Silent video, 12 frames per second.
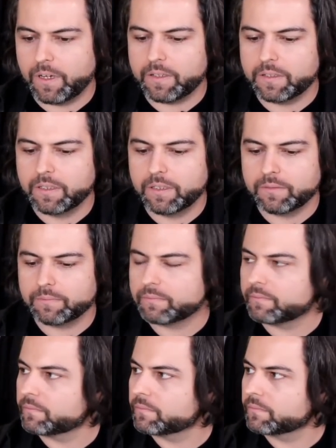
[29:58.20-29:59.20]

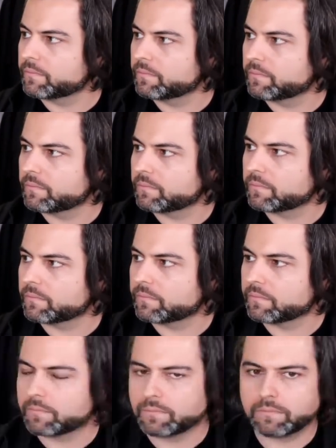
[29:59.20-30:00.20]

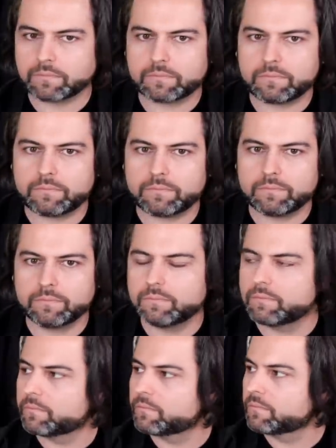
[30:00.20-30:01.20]

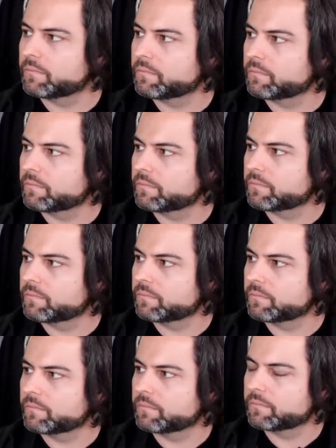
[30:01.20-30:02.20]

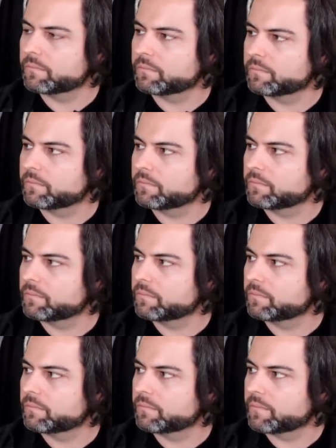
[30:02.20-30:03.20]

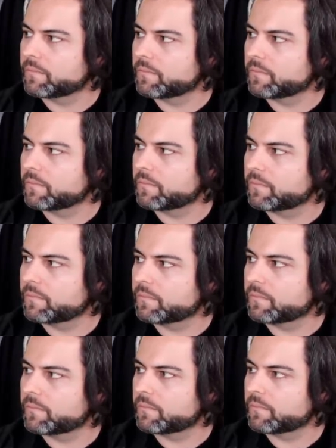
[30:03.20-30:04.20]

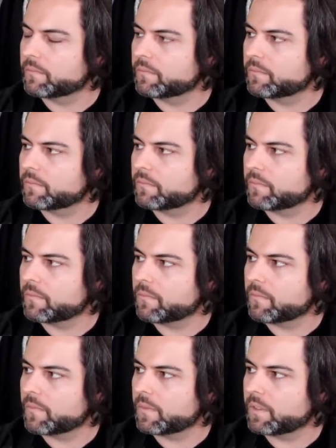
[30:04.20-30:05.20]

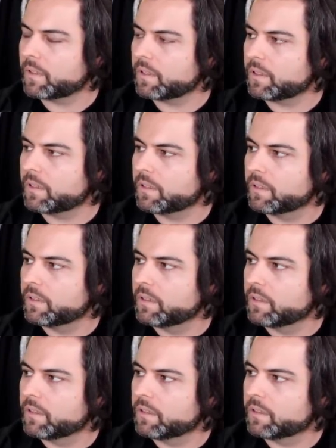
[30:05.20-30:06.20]
(not speaking)